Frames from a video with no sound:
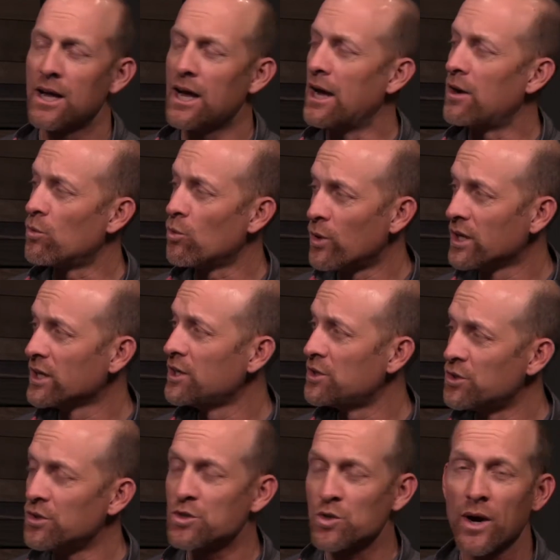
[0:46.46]
and really
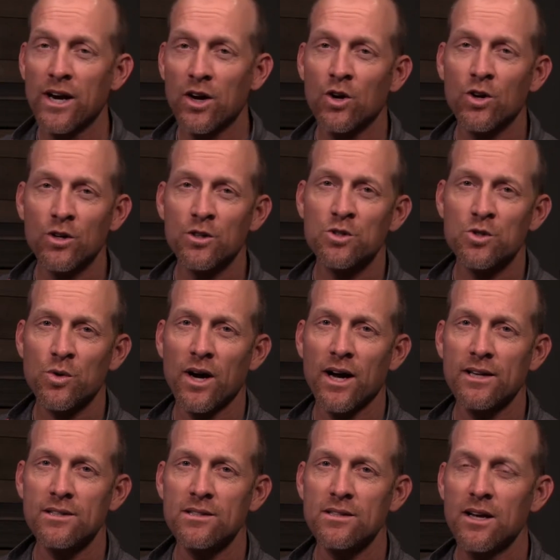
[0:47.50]
do try to earn
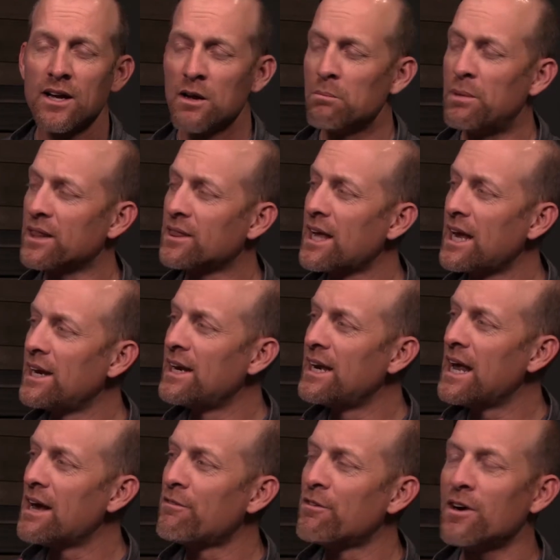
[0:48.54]
trust, but they
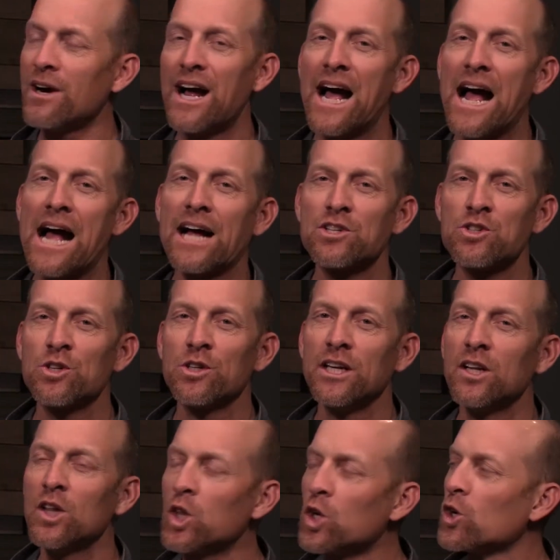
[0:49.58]
never
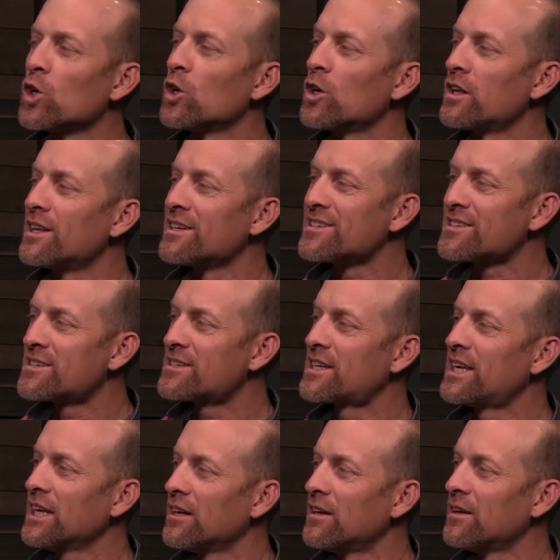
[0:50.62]
actually learn the
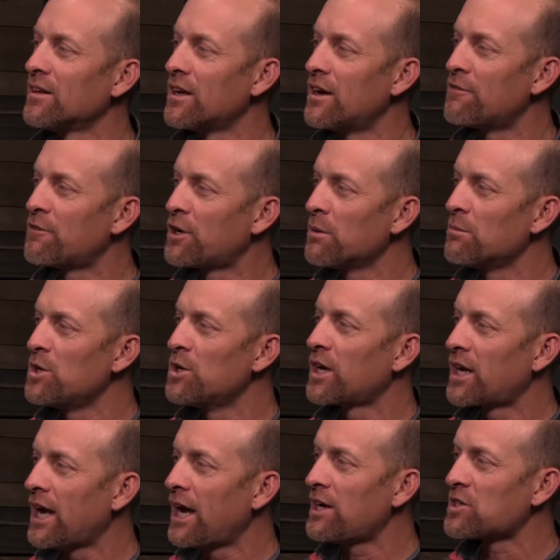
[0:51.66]
skill of
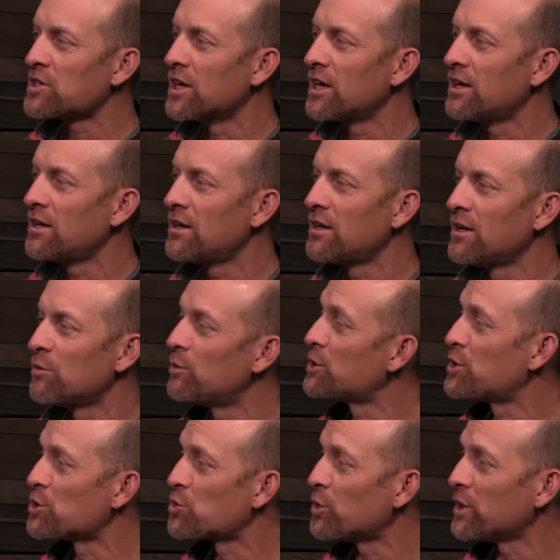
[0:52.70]
communication,
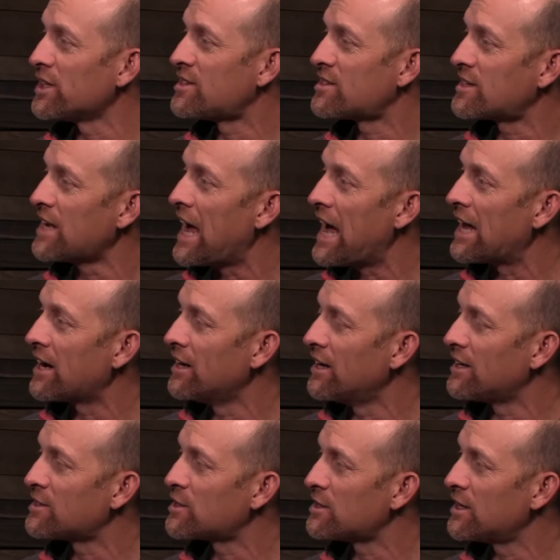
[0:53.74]
which is really sad, and
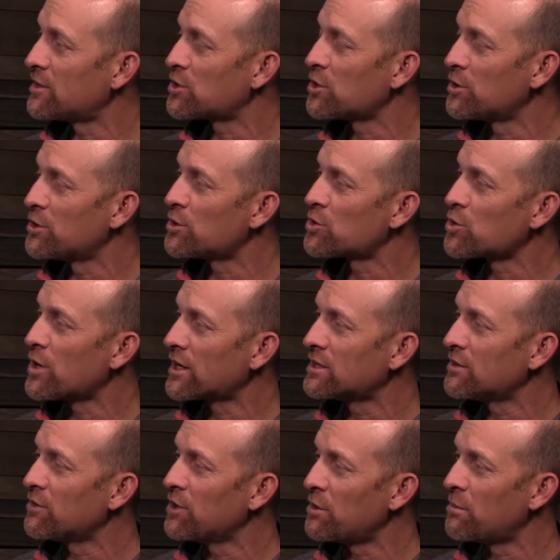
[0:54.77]
it's so
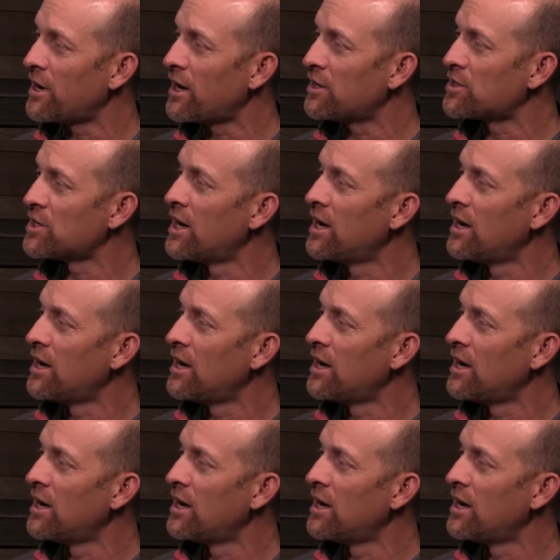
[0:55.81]
destructive in their marriage